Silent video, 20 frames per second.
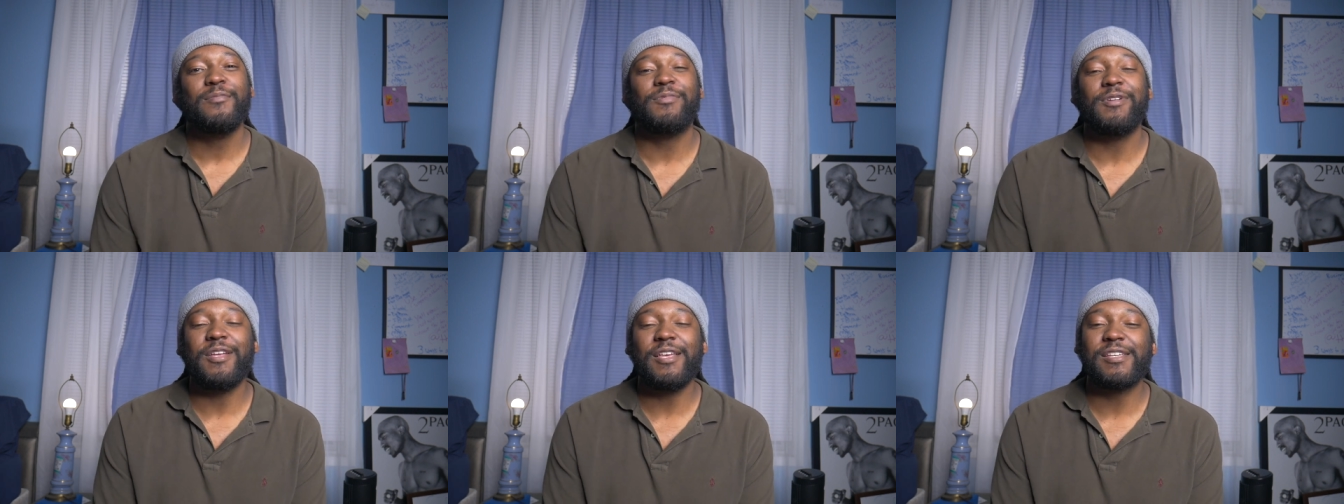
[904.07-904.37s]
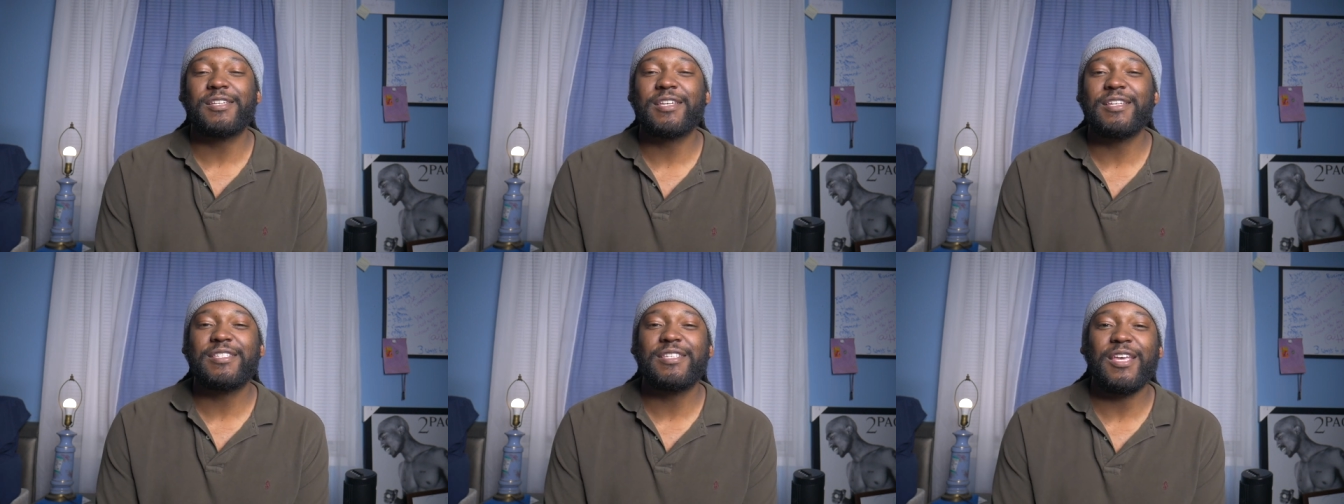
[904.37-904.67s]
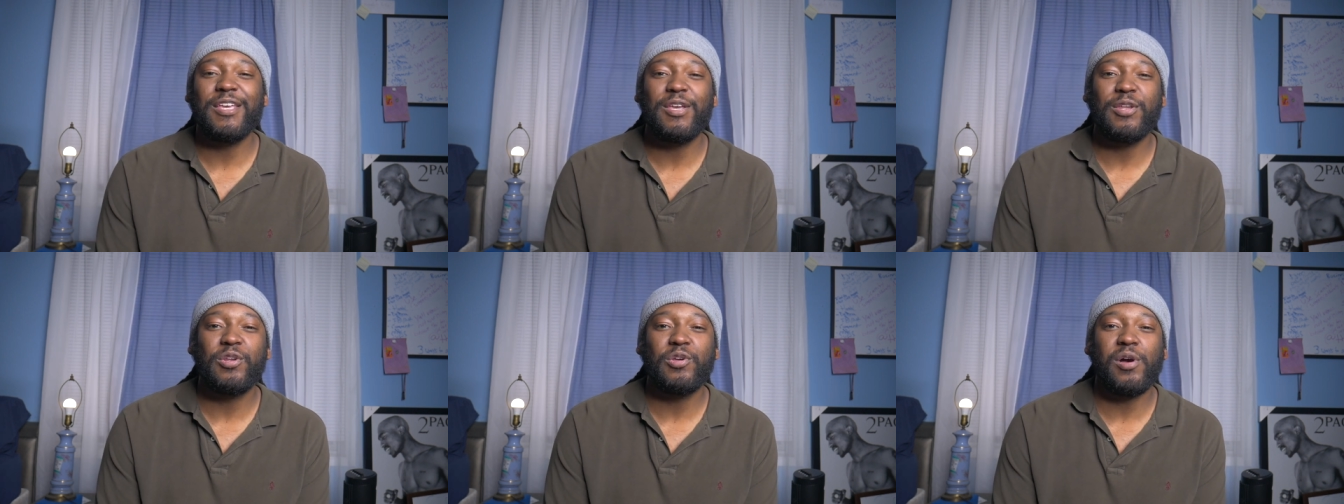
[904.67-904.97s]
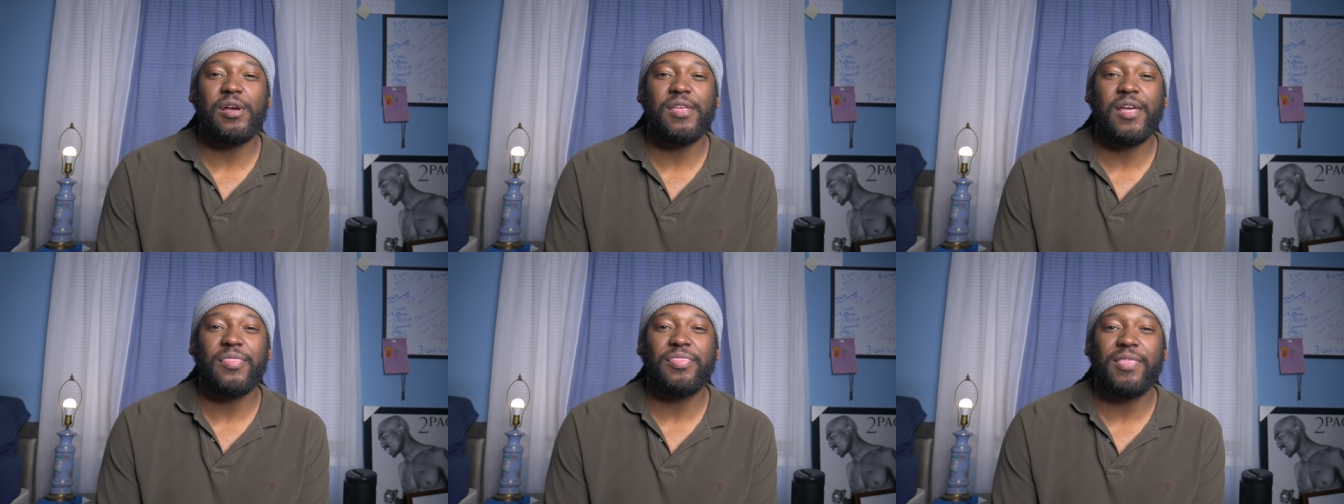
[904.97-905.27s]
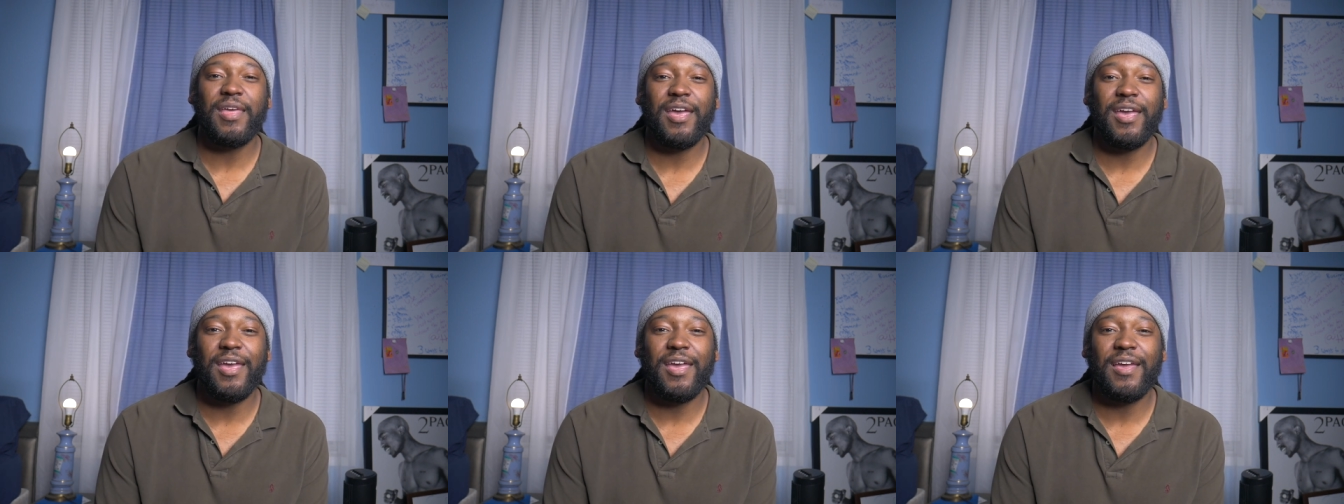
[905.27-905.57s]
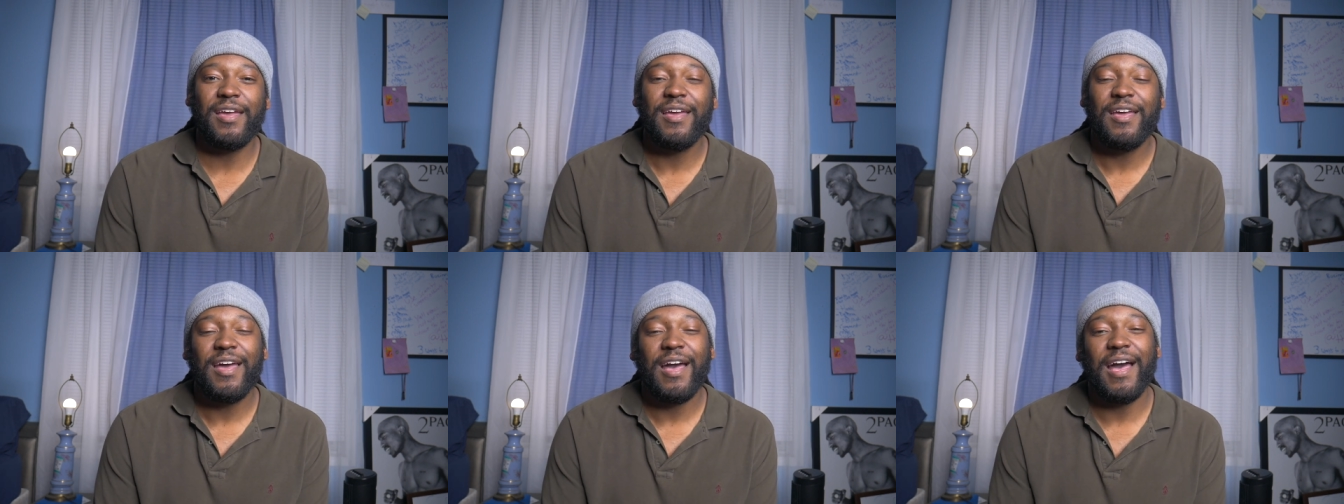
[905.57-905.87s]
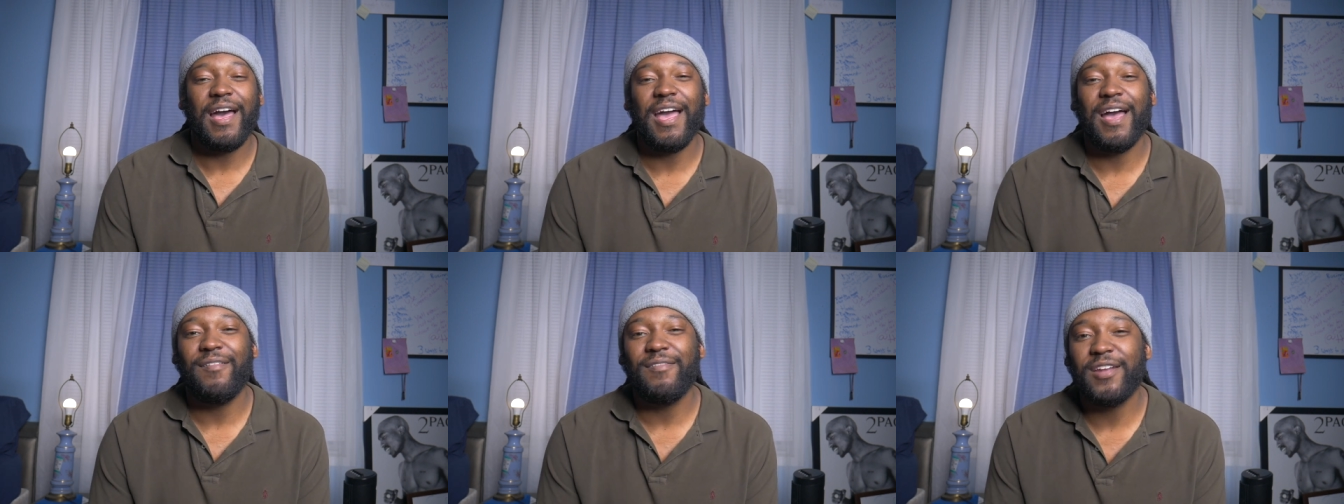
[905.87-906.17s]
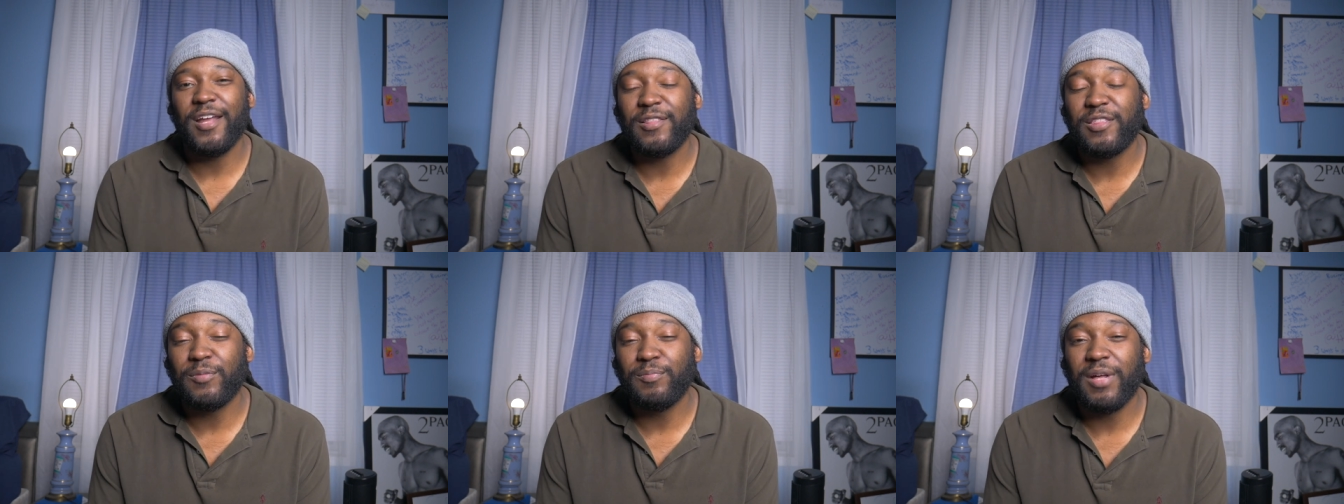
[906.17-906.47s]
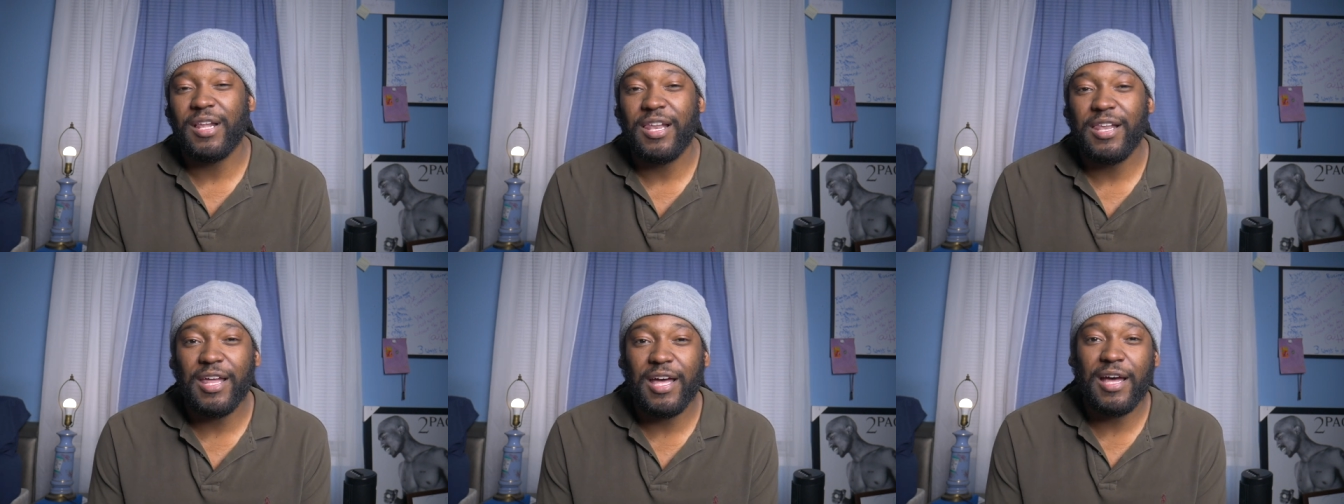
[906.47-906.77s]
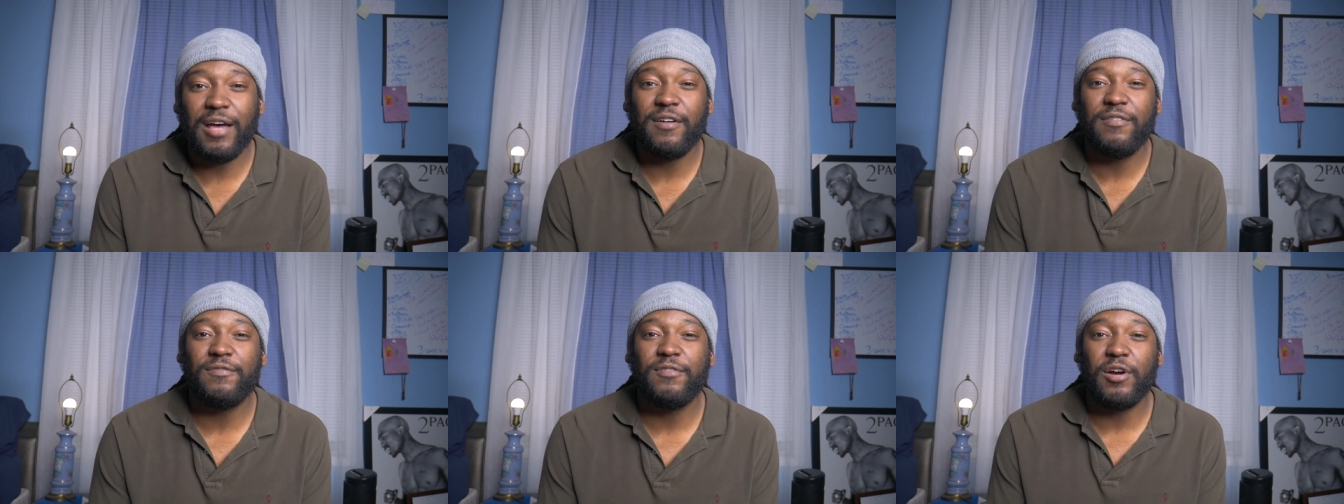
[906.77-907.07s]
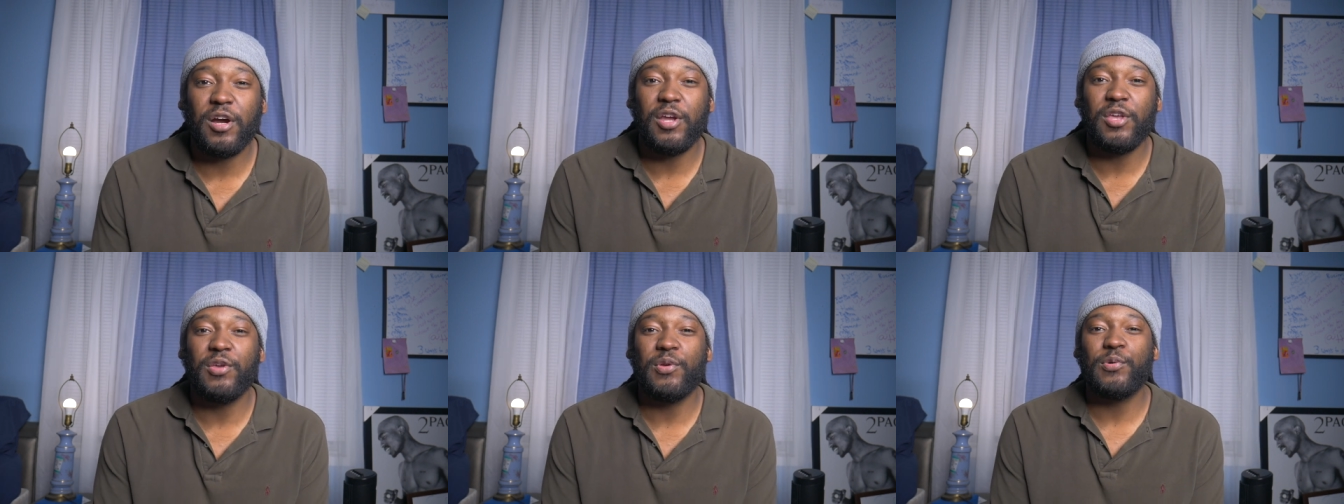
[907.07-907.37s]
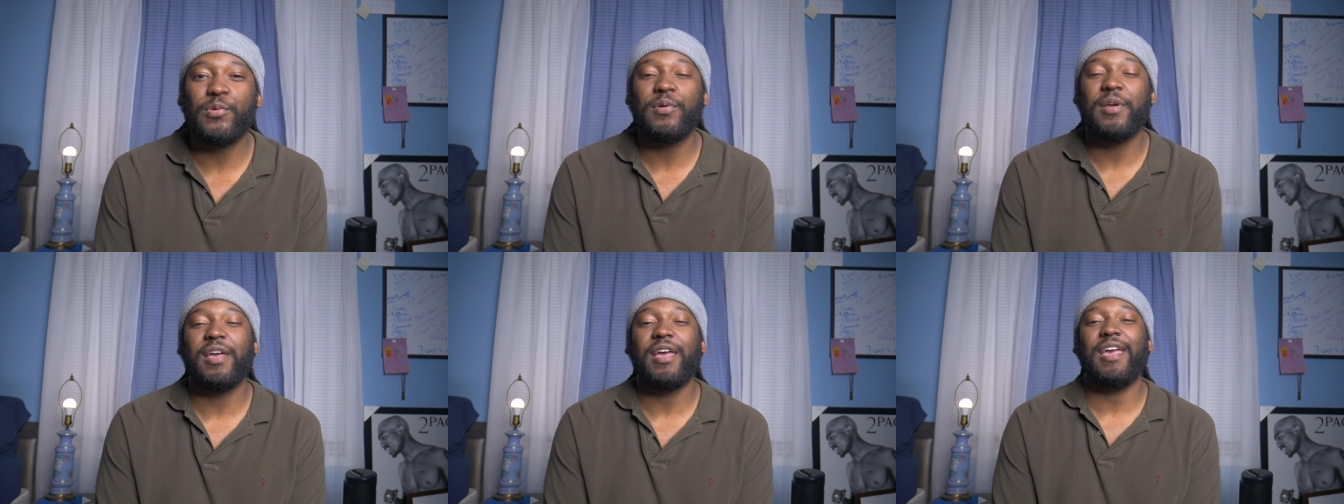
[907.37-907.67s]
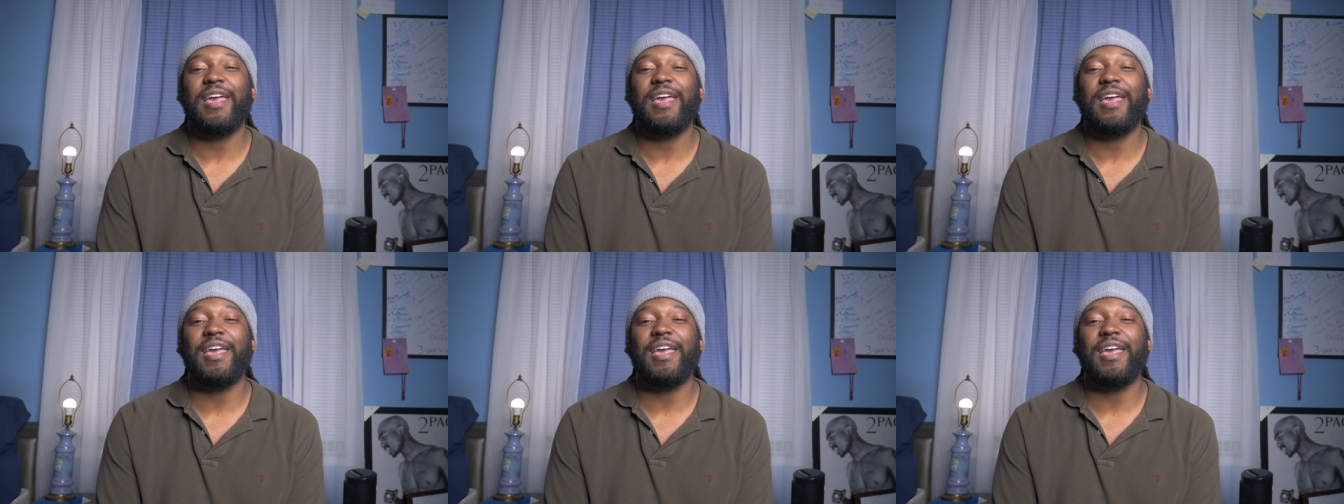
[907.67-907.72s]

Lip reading: Please continue doing your thing. I have nothing but love for you.